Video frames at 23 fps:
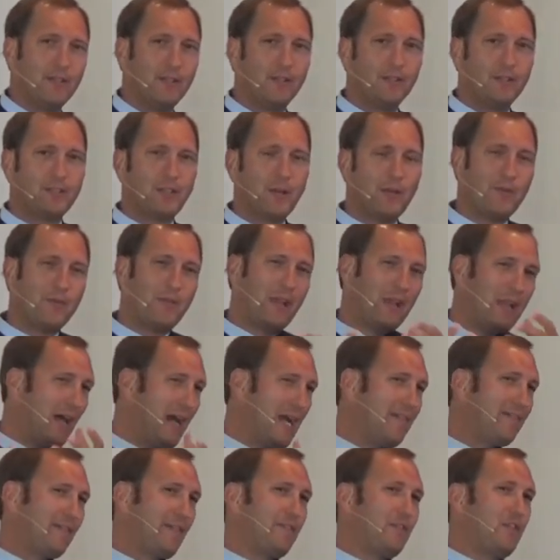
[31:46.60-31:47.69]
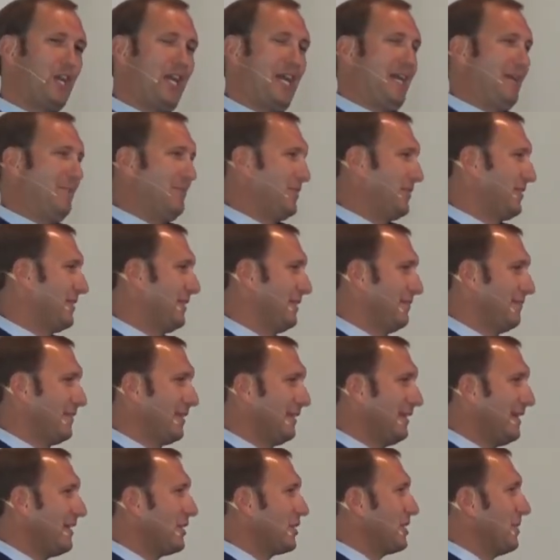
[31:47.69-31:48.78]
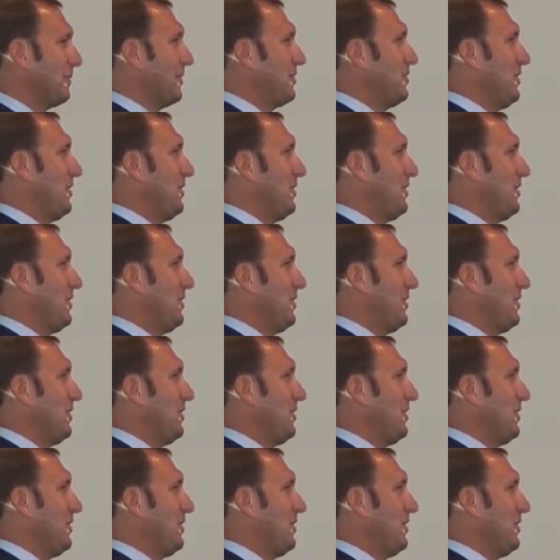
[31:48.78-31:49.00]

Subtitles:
So the life of James, the leadership